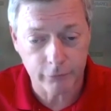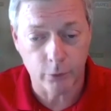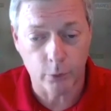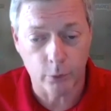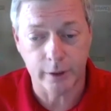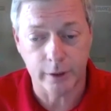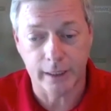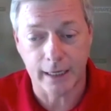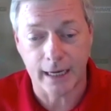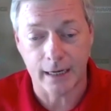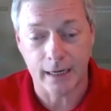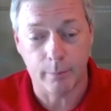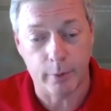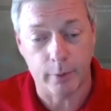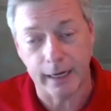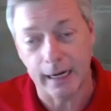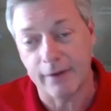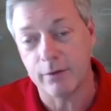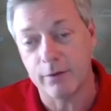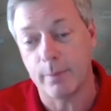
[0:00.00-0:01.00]
forward to kind of
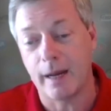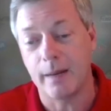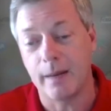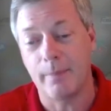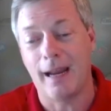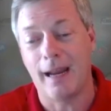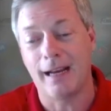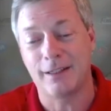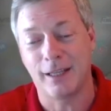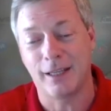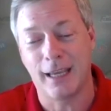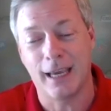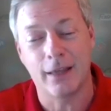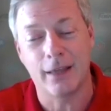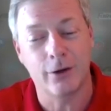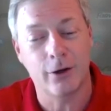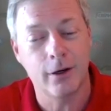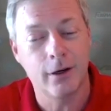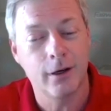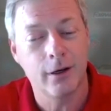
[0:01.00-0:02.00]
bringing everybody back
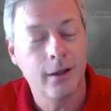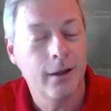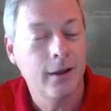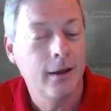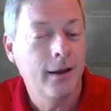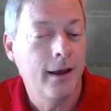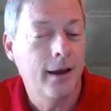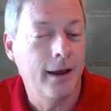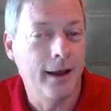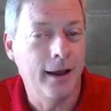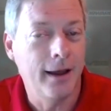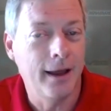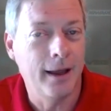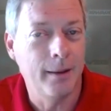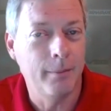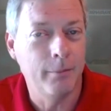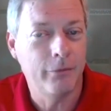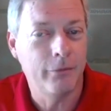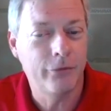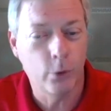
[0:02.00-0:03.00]
together
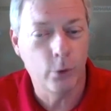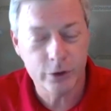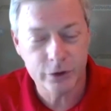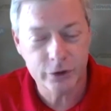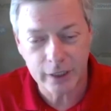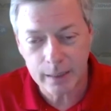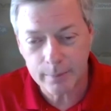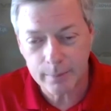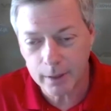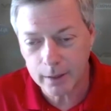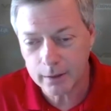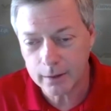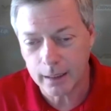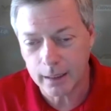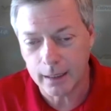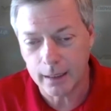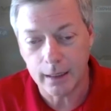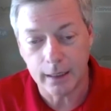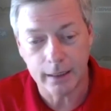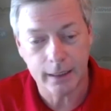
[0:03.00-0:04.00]
for SEMA.
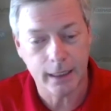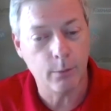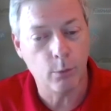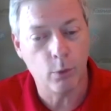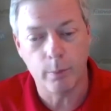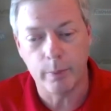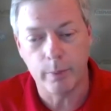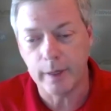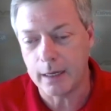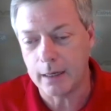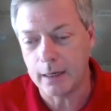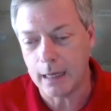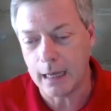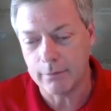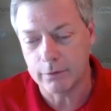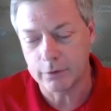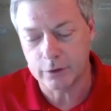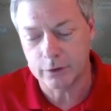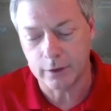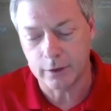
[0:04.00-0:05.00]
Again, we'll be
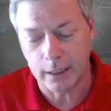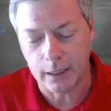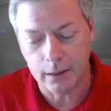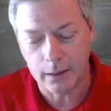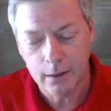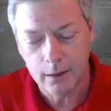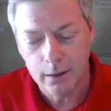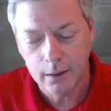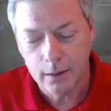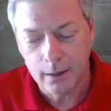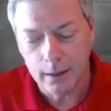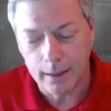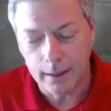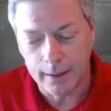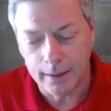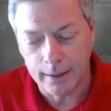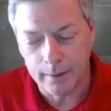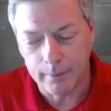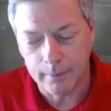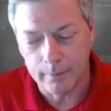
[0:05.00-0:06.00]
obviously
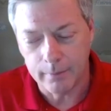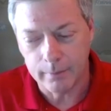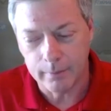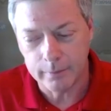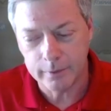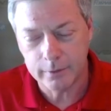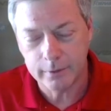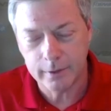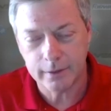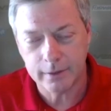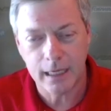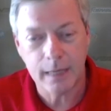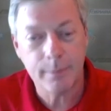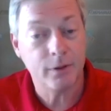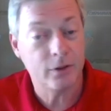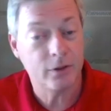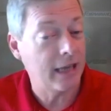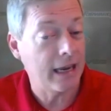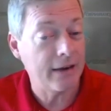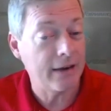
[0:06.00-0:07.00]
to
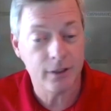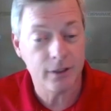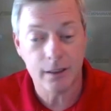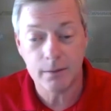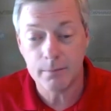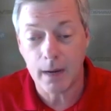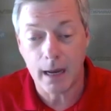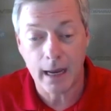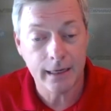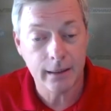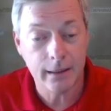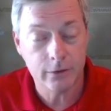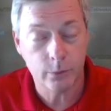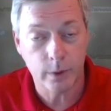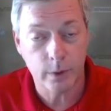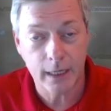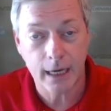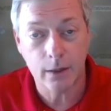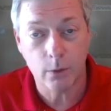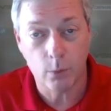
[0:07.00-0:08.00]
keeping safety in mind as
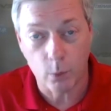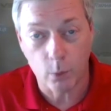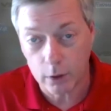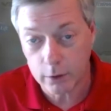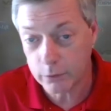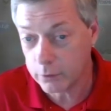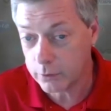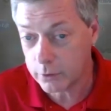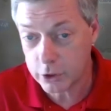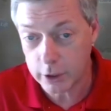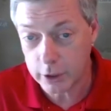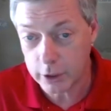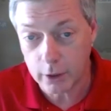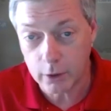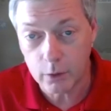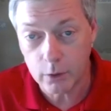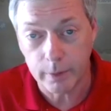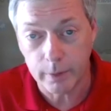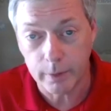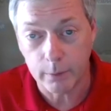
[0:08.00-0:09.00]
we kind of work through the
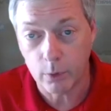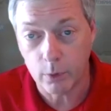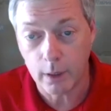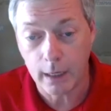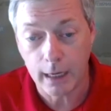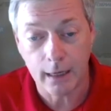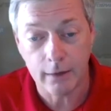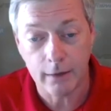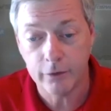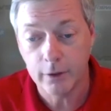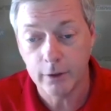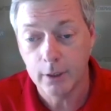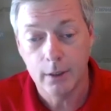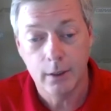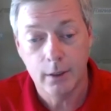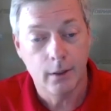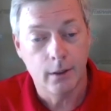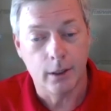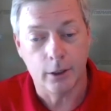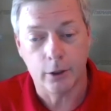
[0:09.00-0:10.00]
show, but we'll have
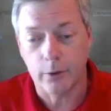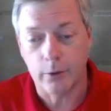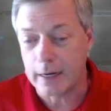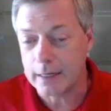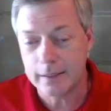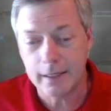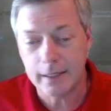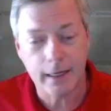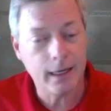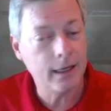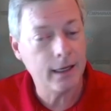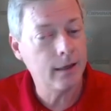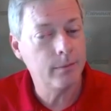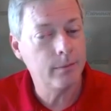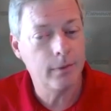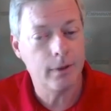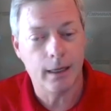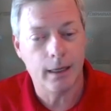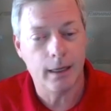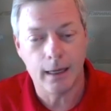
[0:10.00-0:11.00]
a great
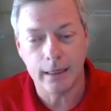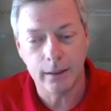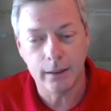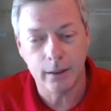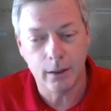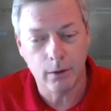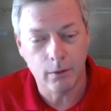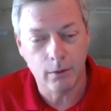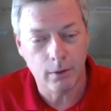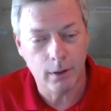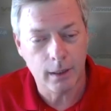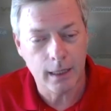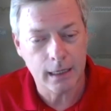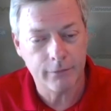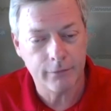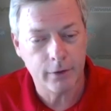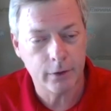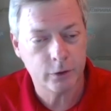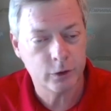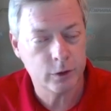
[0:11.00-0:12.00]
team. I know a lot
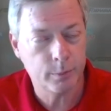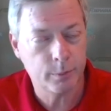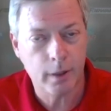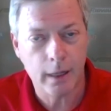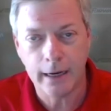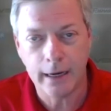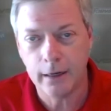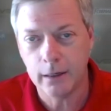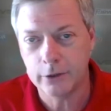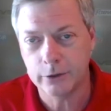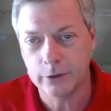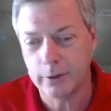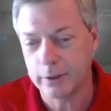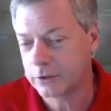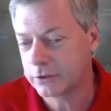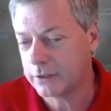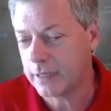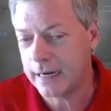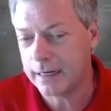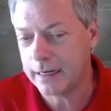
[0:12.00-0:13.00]
of other suppliers are
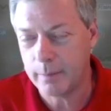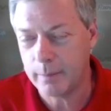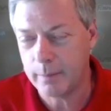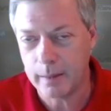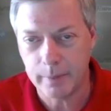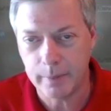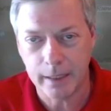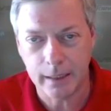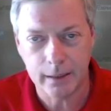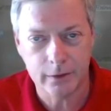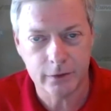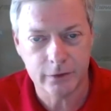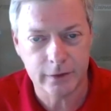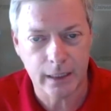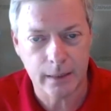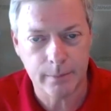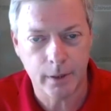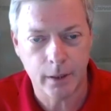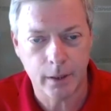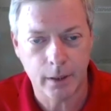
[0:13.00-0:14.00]
excited about being at
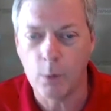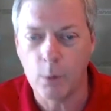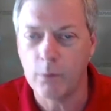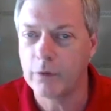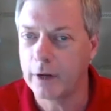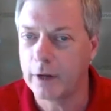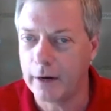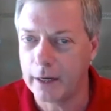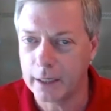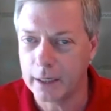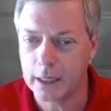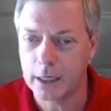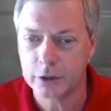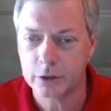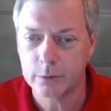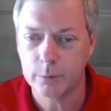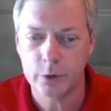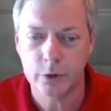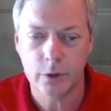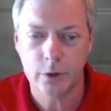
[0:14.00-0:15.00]
SEMA. Hopefully our end
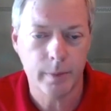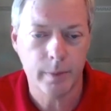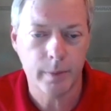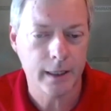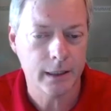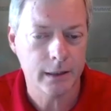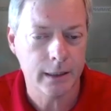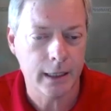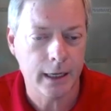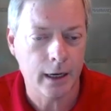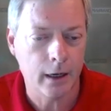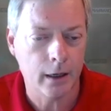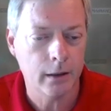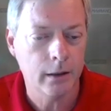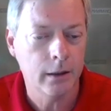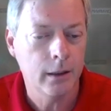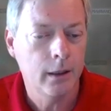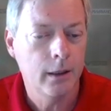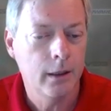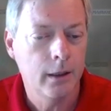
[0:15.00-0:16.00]
customers are being
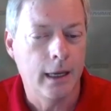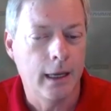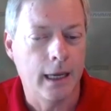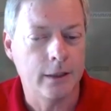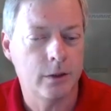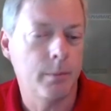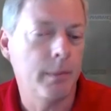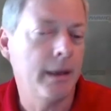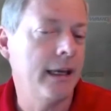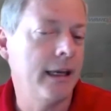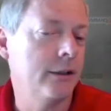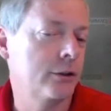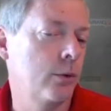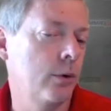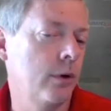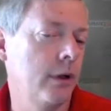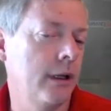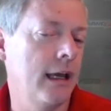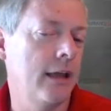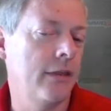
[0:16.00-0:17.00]
there. And to me, it's
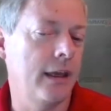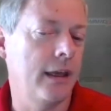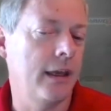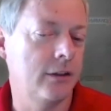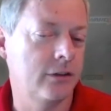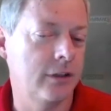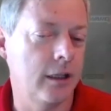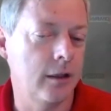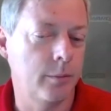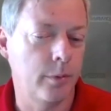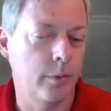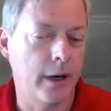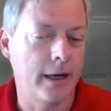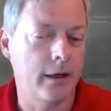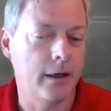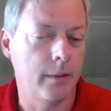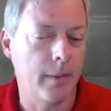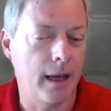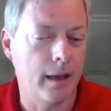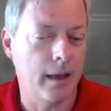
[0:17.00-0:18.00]
really, I think,
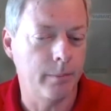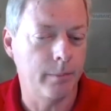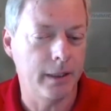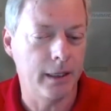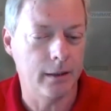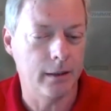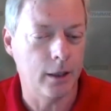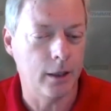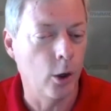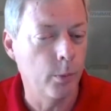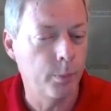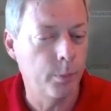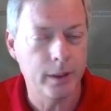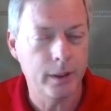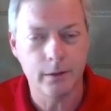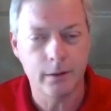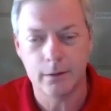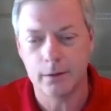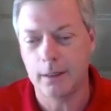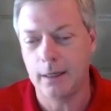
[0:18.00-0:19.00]
celebrating about being
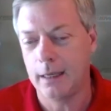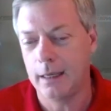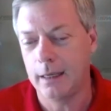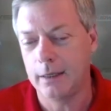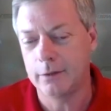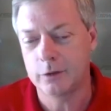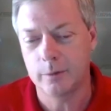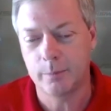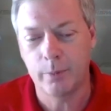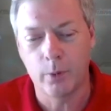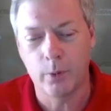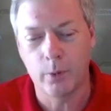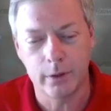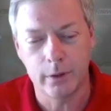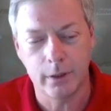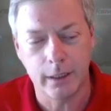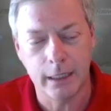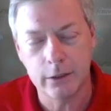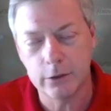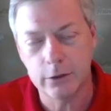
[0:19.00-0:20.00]
open,
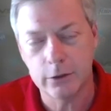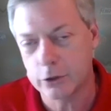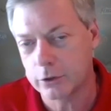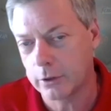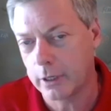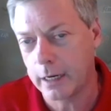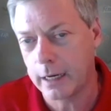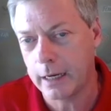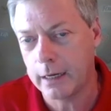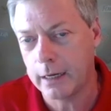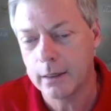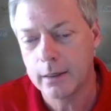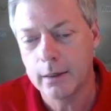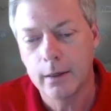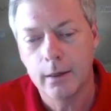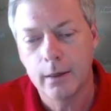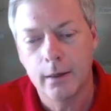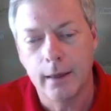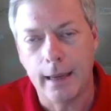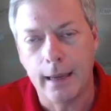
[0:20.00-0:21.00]
supporting the industry,
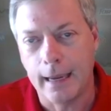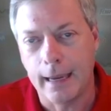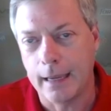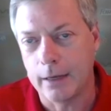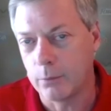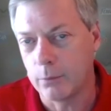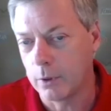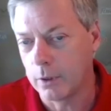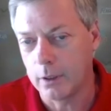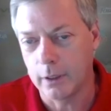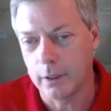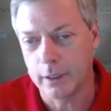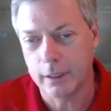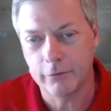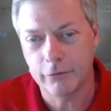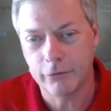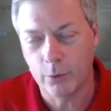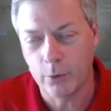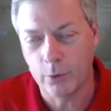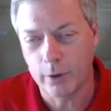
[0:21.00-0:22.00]
and really
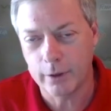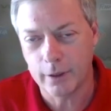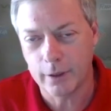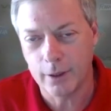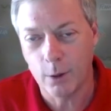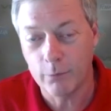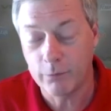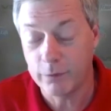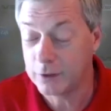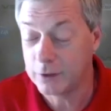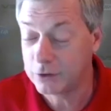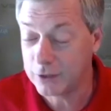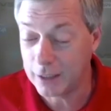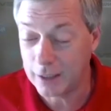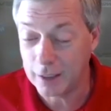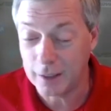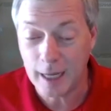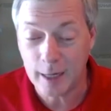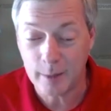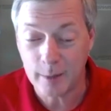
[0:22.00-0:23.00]
looking forward to hopefully seeing
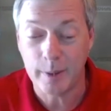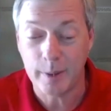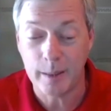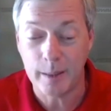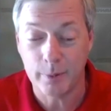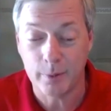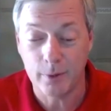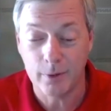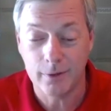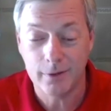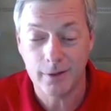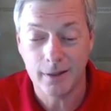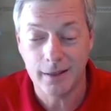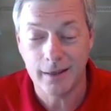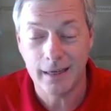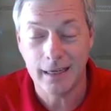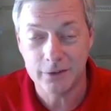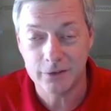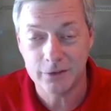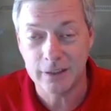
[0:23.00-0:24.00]
a lot of people
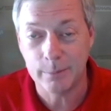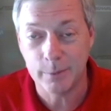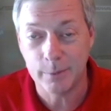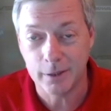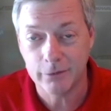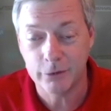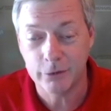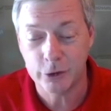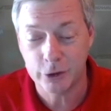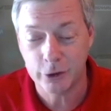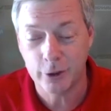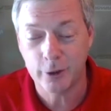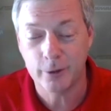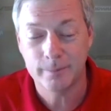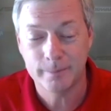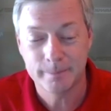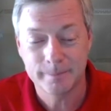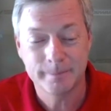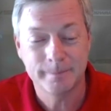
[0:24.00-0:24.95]
at SEMA for sure.